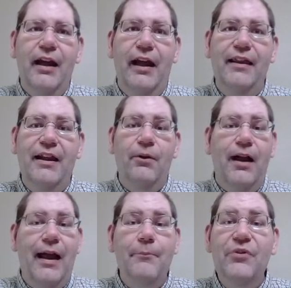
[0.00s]
and they will
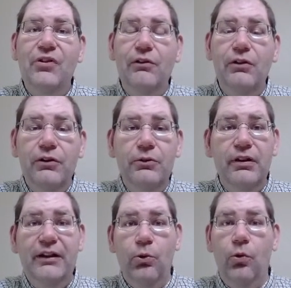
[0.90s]

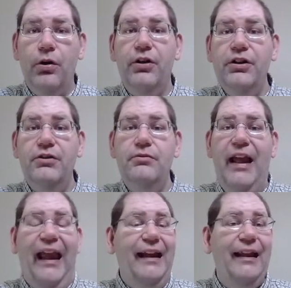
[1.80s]
absolutely order you
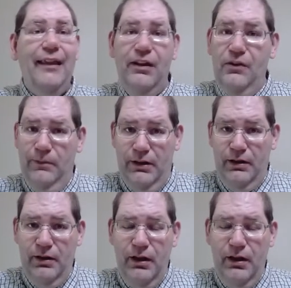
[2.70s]
anything you want.